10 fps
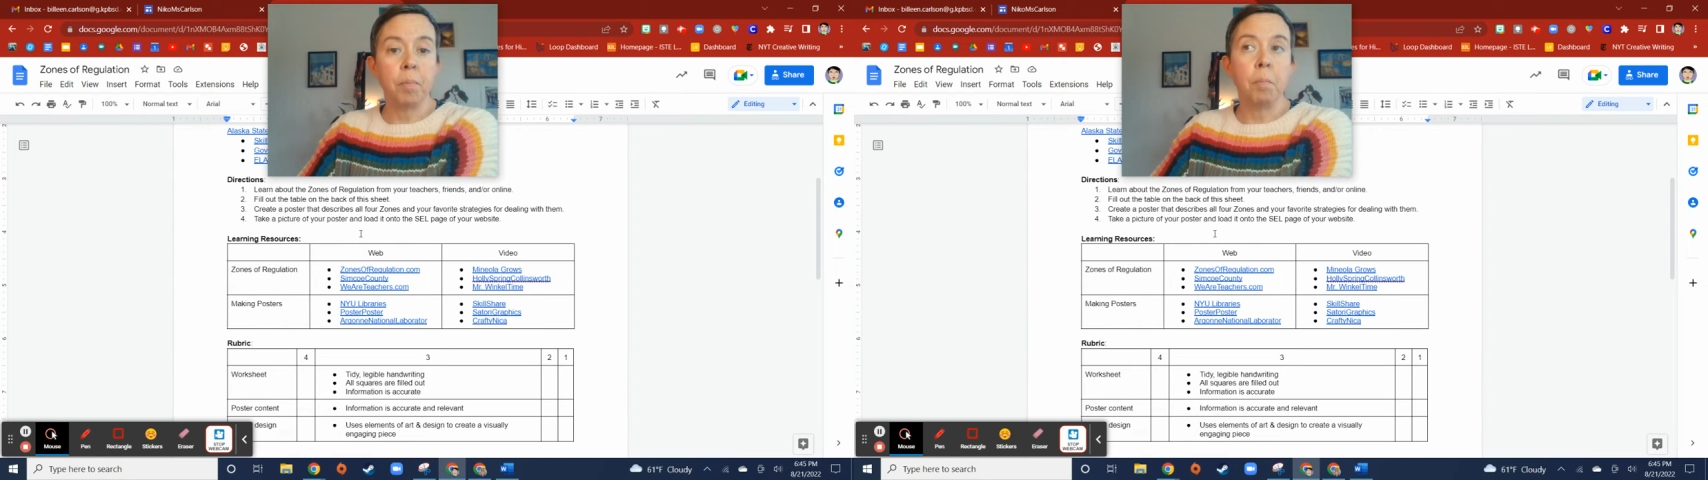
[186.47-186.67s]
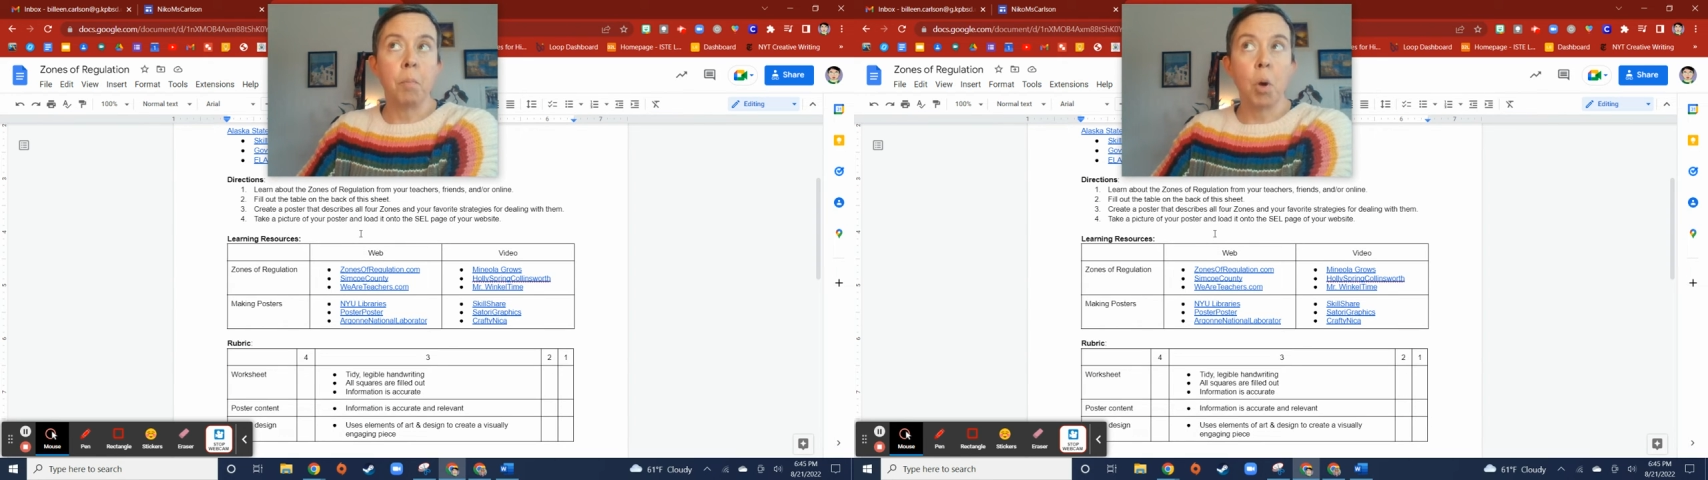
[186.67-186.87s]

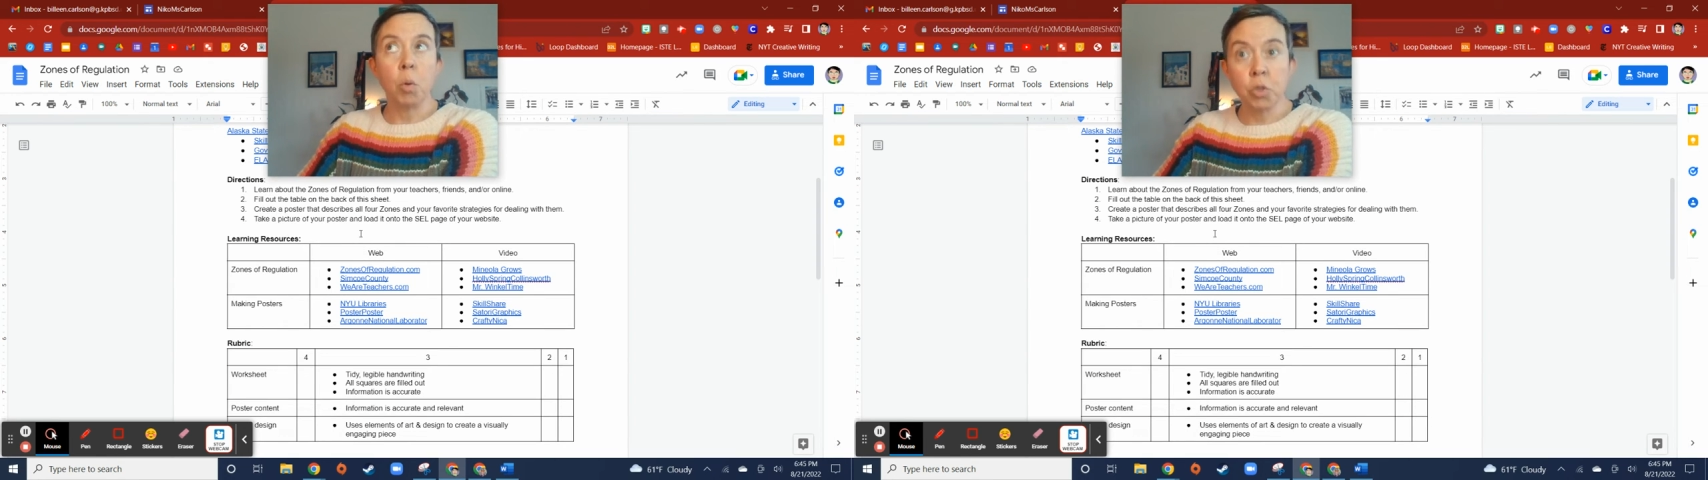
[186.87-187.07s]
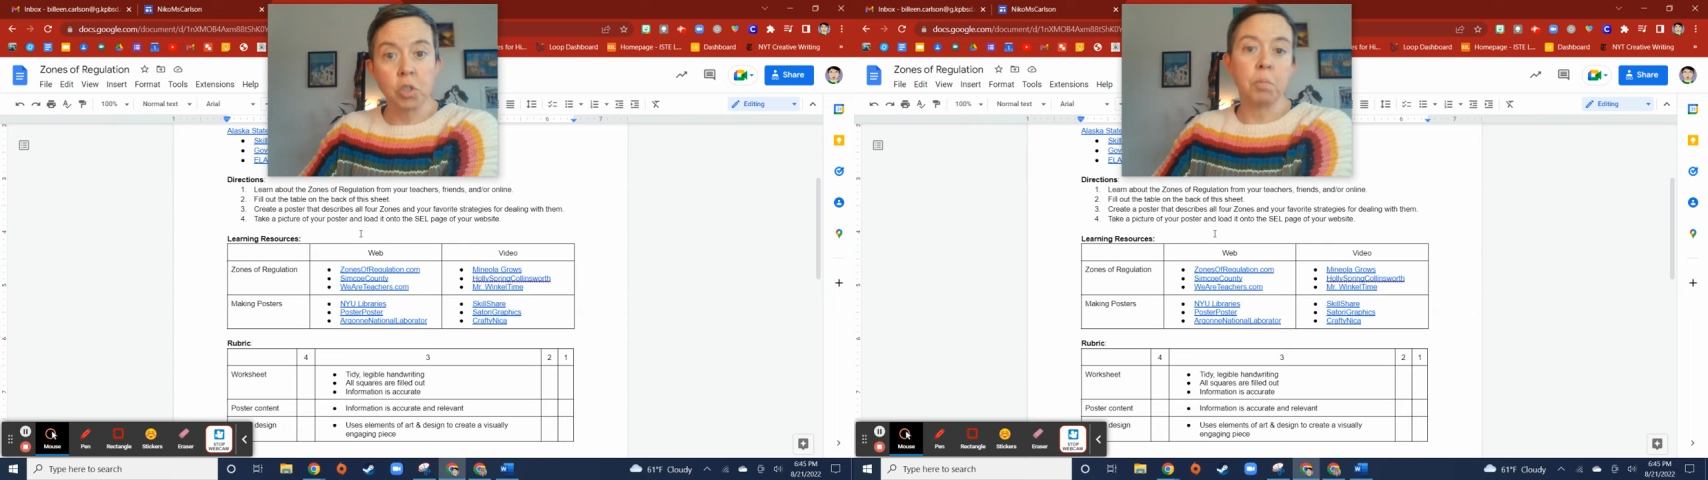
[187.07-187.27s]

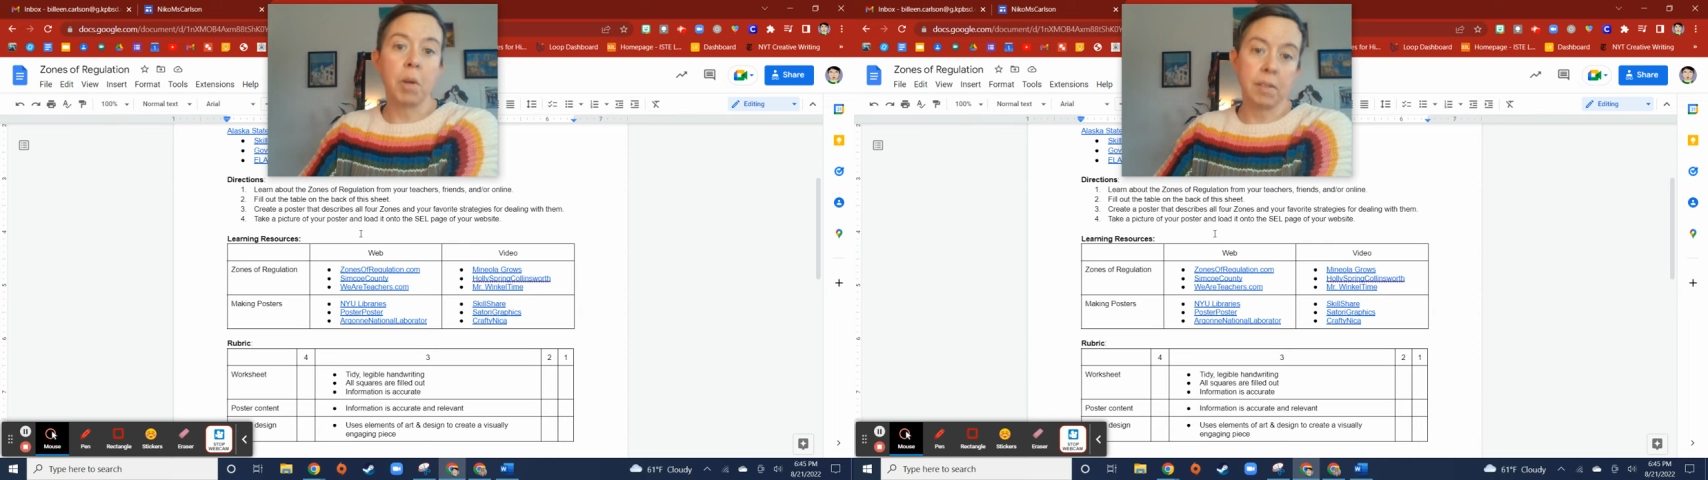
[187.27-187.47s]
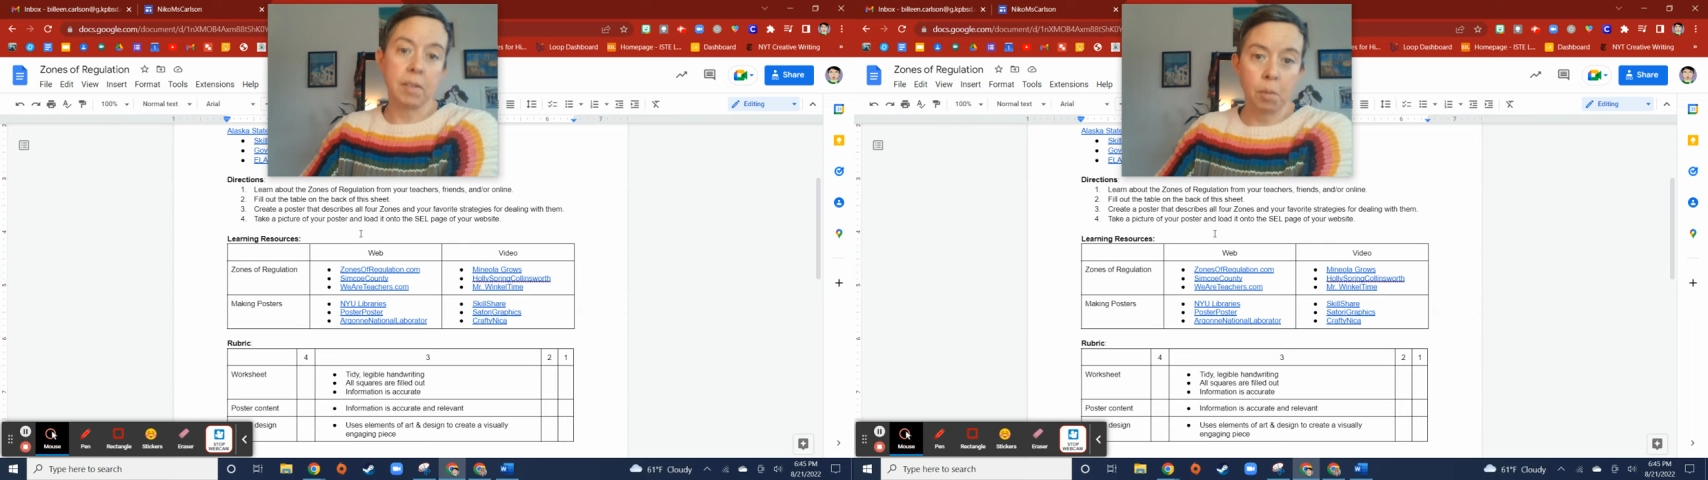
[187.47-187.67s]
most of
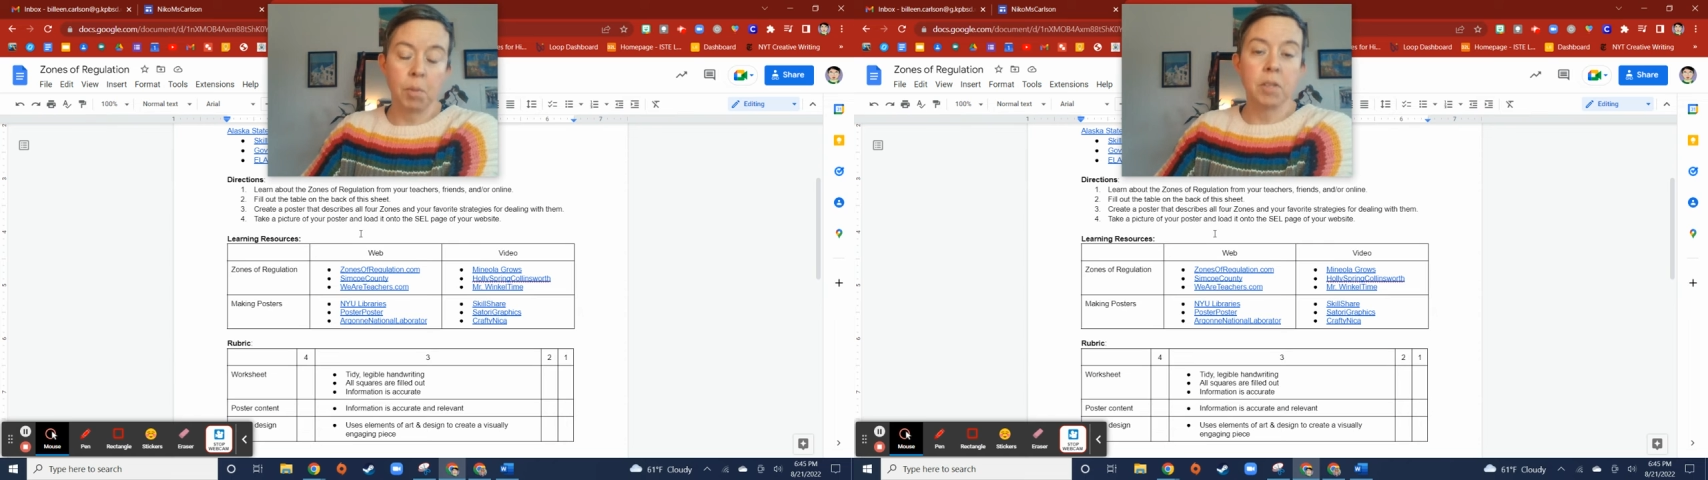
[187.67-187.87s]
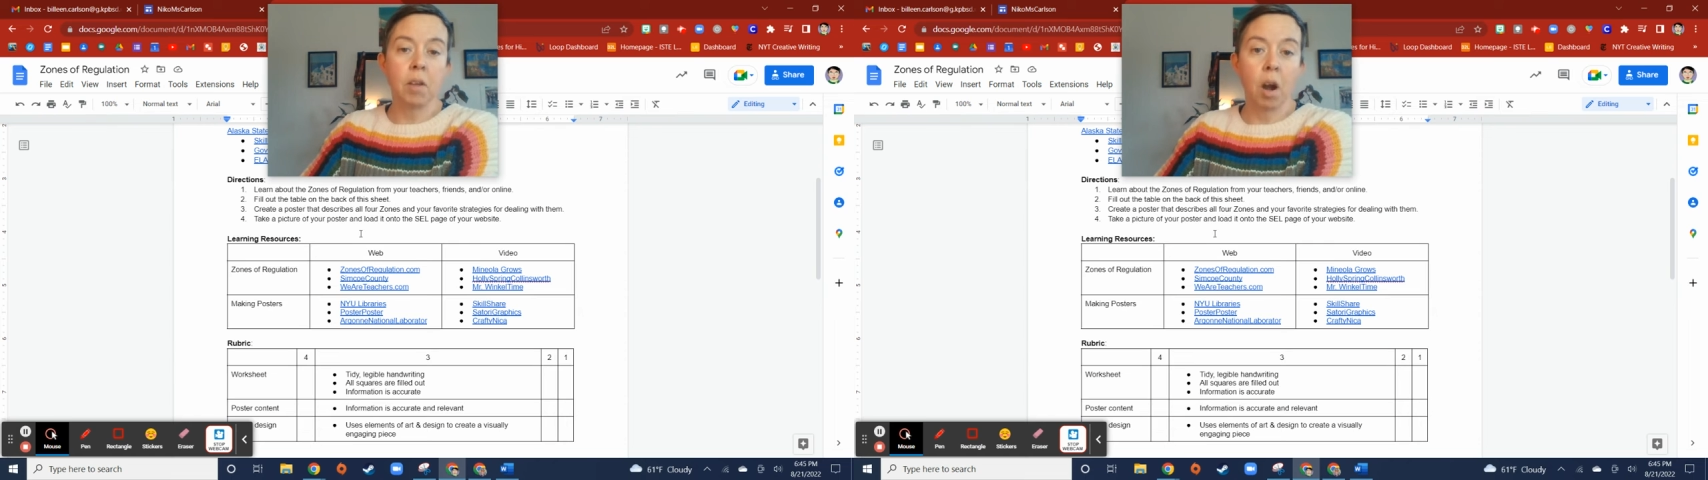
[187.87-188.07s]
my assignments